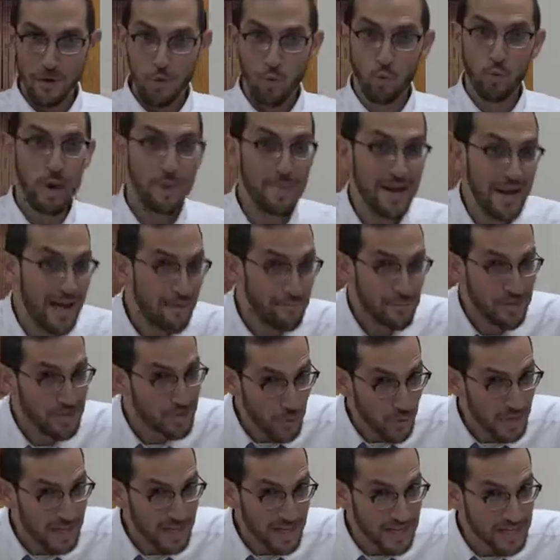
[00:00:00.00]
Women have been
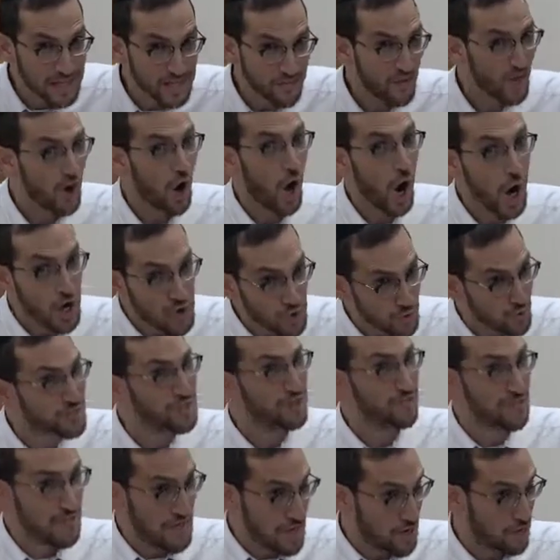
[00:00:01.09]
doing this for hundreds
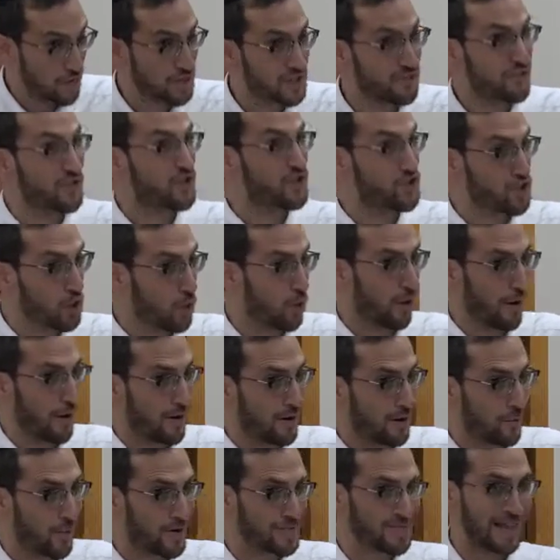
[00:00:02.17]
of years, for sure.
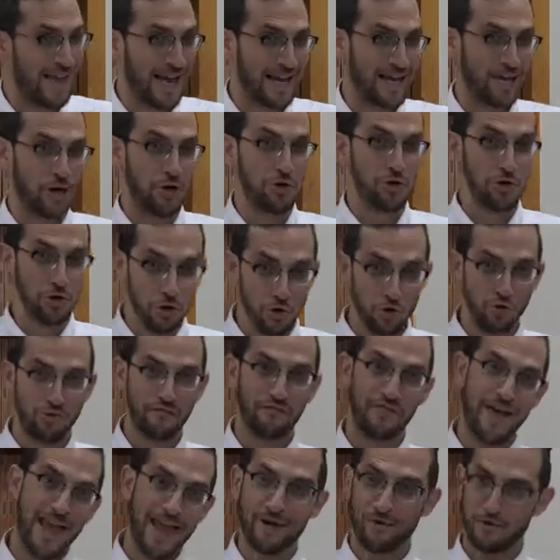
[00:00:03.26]
It wasn't like a
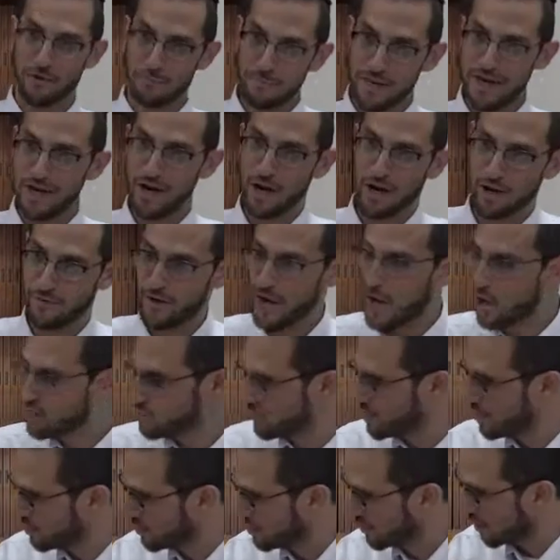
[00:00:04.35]
newfangled minhag of
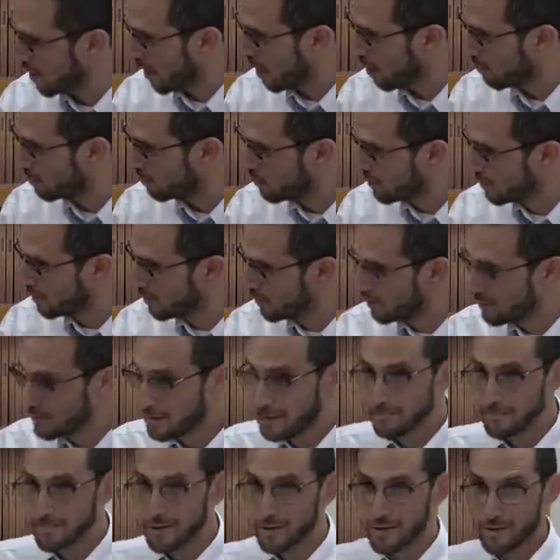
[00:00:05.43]
100 years ago.
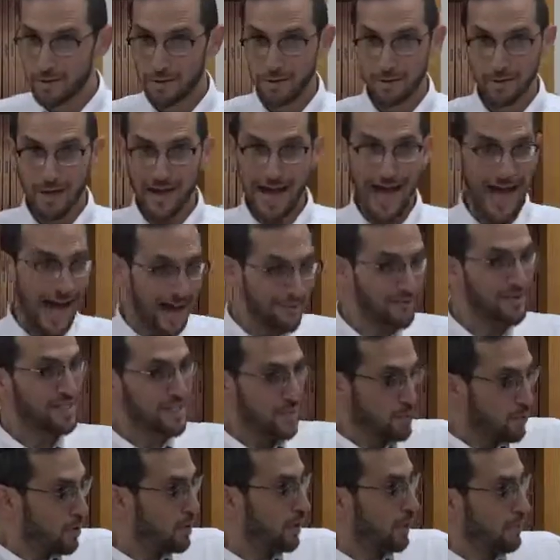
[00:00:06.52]

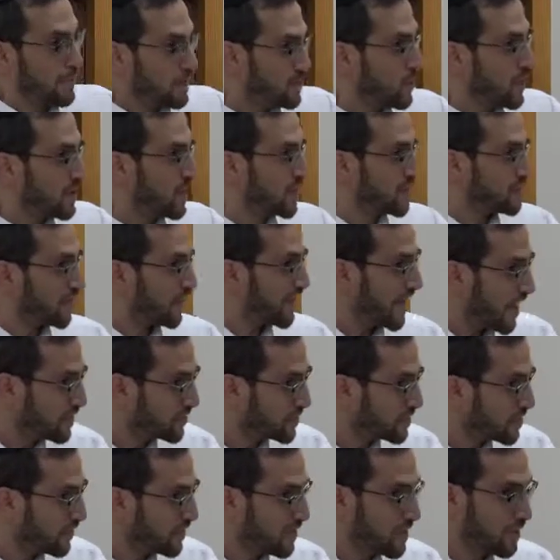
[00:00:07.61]
Obviously, women have been doing this for
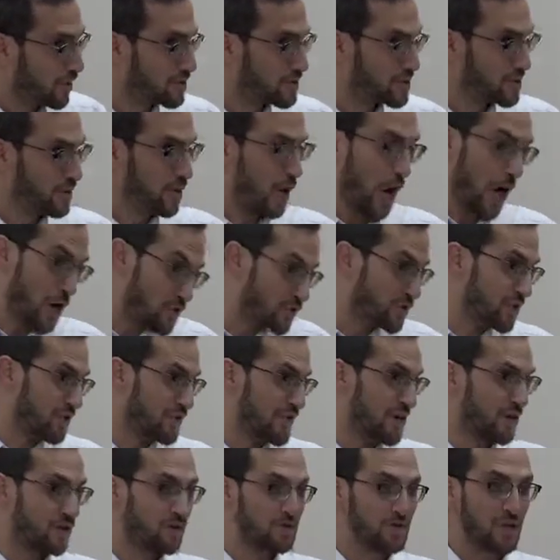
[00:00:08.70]
thousands of years, hundreds of
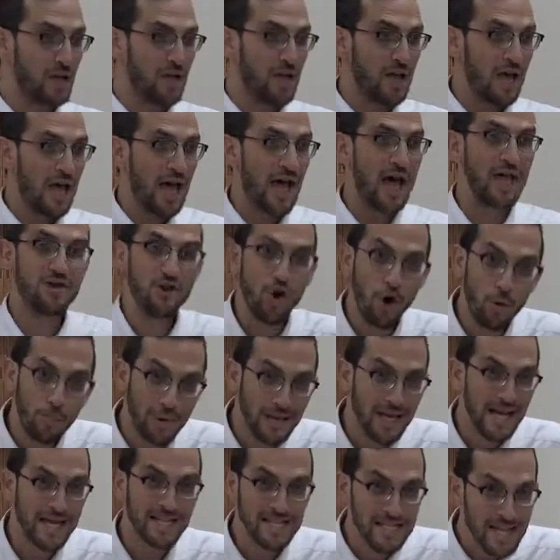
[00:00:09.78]
years. And
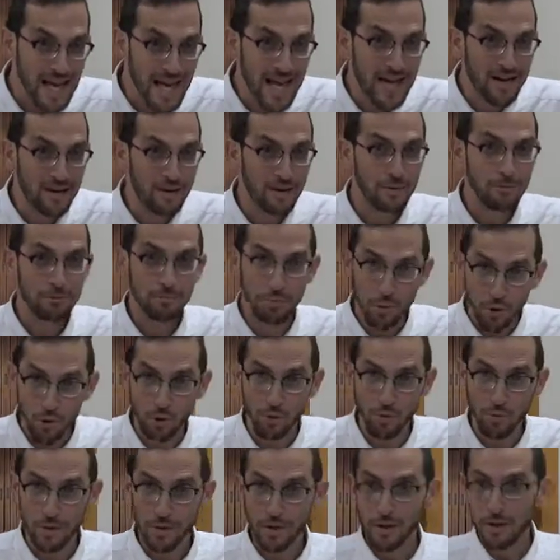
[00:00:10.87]
nobody has said,
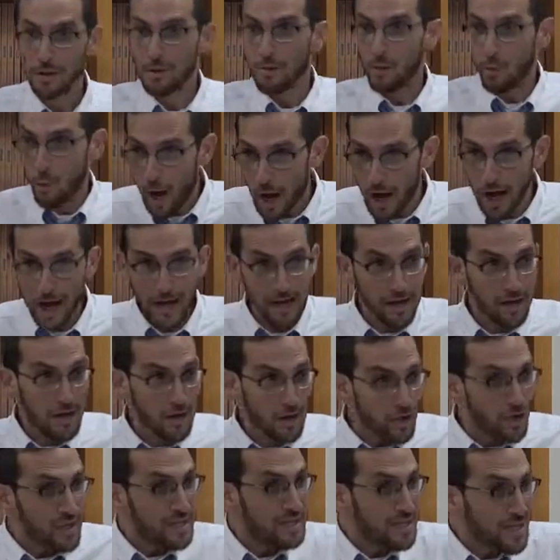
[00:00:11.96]
boo. Why?
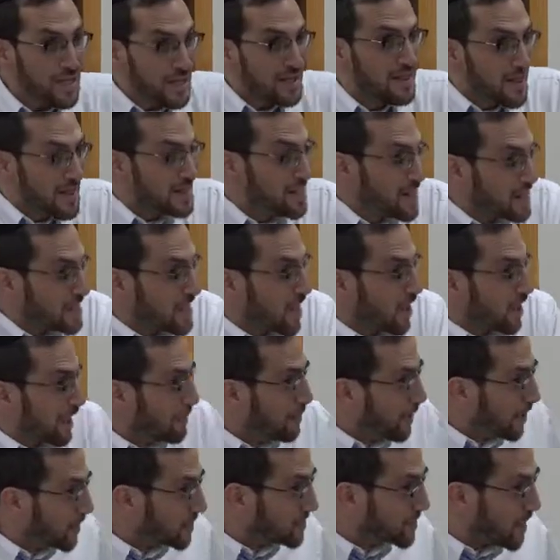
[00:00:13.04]
Because this is their
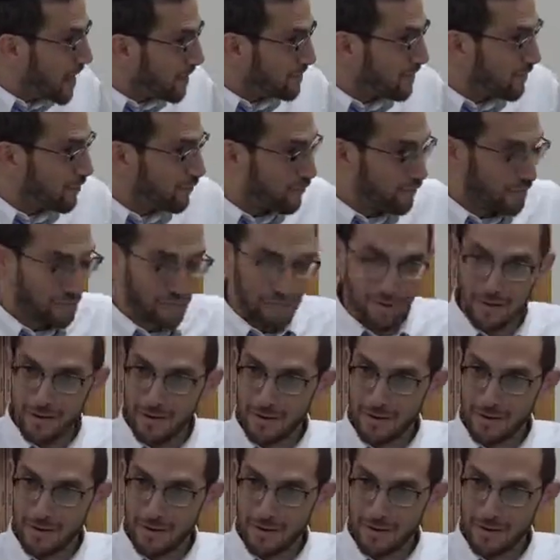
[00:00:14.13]
Kabbalas Yantif.